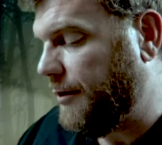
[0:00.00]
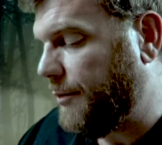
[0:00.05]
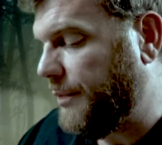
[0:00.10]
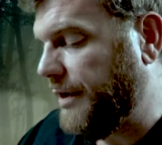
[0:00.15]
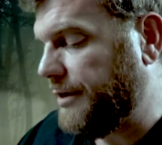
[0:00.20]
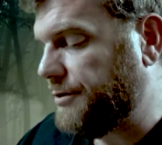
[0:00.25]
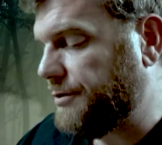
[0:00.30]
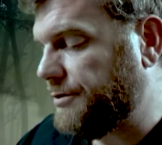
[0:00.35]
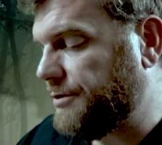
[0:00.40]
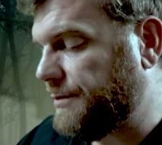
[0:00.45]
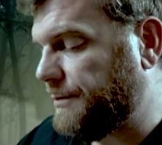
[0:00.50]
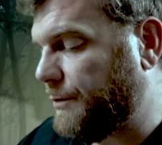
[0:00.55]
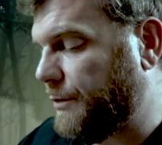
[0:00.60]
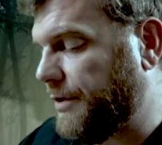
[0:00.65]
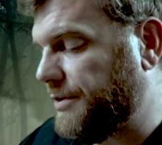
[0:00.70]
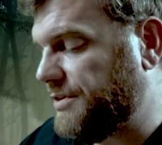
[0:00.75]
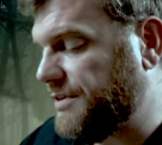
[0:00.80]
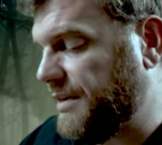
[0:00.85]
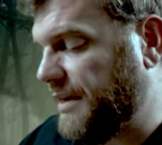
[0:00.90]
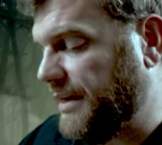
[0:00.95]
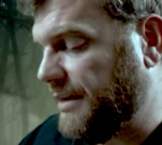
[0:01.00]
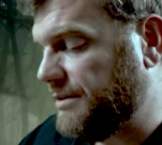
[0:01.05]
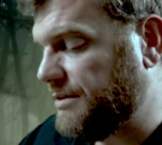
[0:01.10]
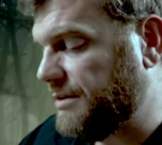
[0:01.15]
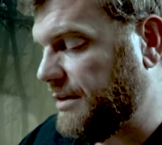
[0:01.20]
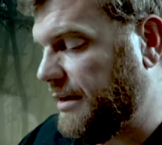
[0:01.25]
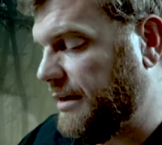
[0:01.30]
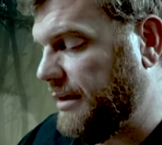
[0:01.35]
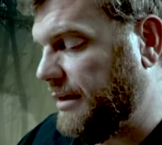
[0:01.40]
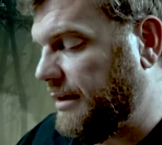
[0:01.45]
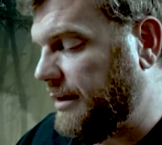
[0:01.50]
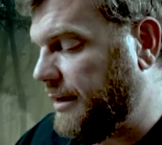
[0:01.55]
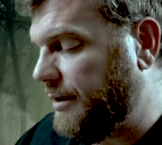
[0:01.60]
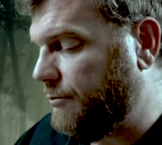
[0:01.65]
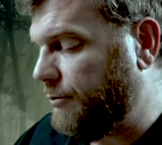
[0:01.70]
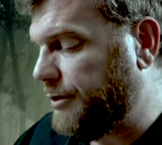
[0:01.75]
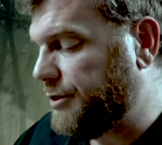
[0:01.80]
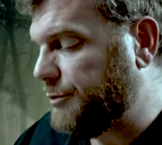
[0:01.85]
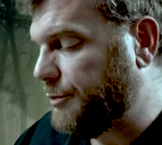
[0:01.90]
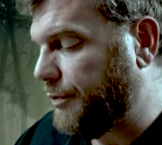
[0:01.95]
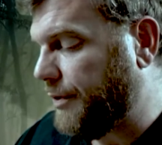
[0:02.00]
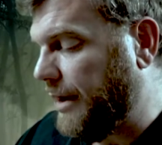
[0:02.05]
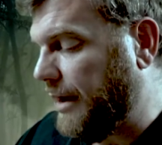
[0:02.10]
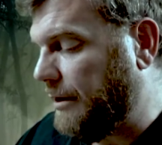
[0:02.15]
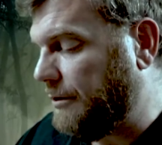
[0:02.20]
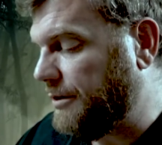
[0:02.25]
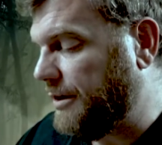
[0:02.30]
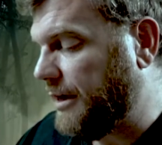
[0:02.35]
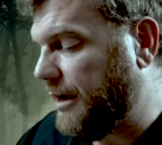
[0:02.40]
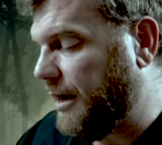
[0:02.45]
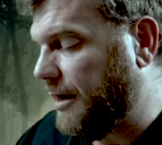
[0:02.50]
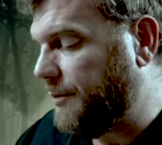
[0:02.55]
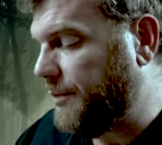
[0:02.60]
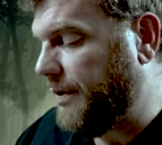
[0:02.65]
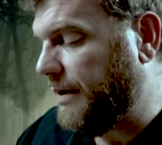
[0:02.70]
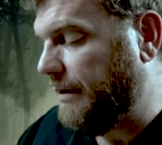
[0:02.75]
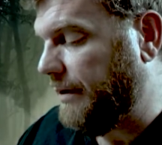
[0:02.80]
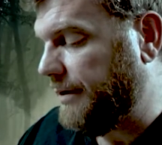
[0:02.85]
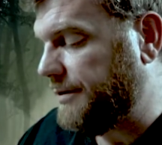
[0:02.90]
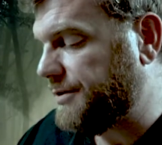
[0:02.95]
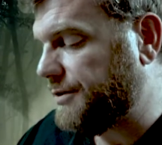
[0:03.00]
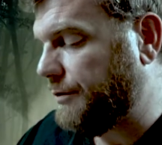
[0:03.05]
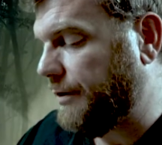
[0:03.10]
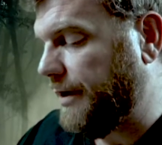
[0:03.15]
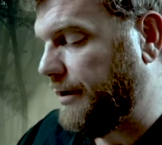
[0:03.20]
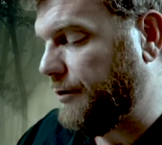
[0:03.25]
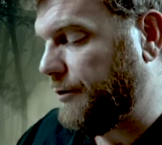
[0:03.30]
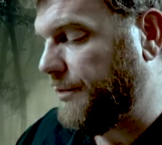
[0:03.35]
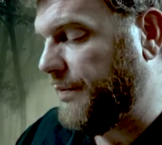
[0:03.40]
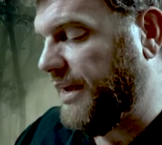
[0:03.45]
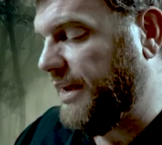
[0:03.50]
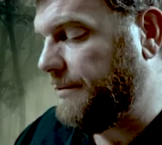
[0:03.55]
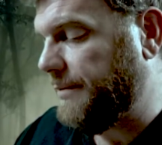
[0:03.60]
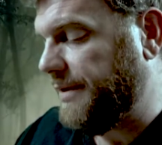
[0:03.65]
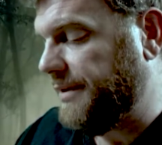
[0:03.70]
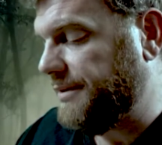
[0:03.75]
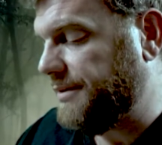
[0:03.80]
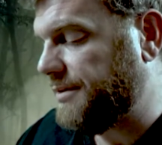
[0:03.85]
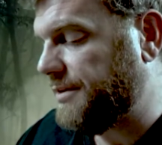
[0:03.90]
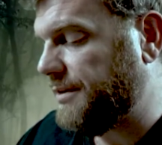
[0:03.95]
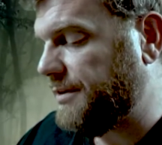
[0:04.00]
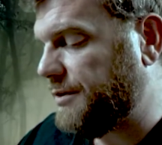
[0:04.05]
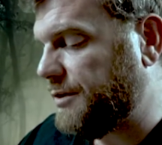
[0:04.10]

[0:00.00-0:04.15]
Pictures of christenings in which proud godparents cradled babies